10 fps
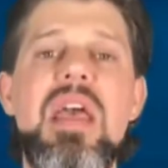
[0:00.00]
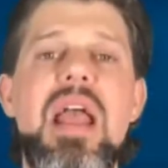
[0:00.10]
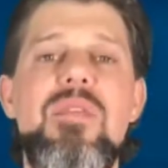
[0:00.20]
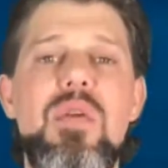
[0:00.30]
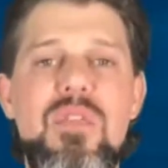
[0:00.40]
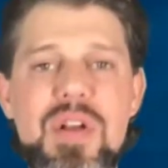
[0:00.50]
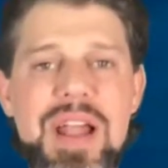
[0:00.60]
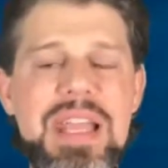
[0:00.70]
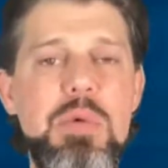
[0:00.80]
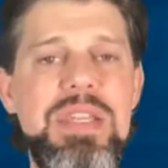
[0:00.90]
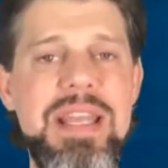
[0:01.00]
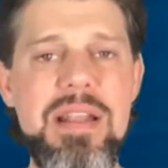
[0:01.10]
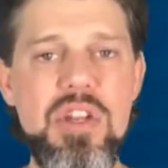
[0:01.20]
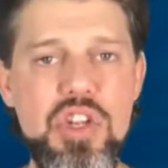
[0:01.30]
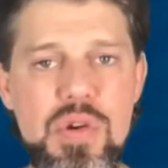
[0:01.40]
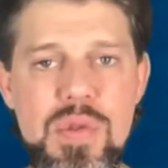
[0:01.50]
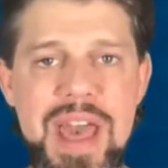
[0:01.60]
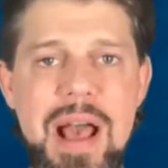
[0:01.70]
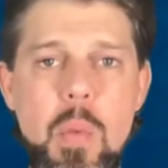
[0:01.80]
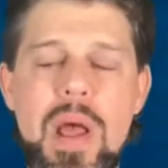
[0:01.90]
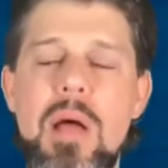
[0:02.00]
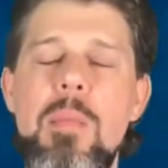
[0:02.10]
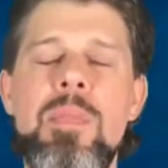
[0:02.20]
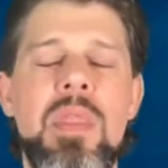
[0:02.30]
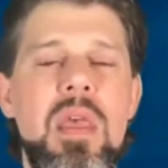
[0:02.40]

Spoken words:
If you feel like you didn't do that well,